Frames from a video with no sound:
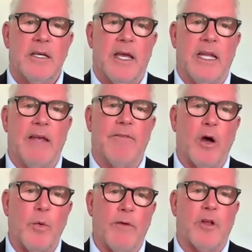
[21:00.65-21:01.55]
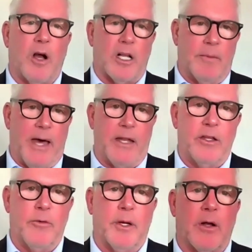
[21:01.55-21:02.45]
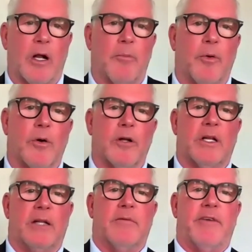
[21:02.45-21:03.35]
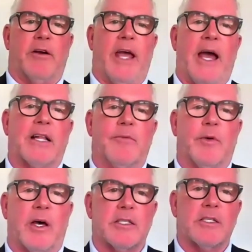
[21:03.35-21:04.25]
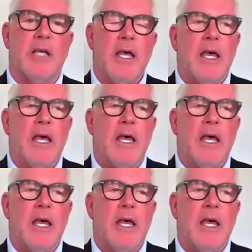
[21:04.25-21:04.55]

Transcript: And even though we've talked about it, you've been on our board and very active with us.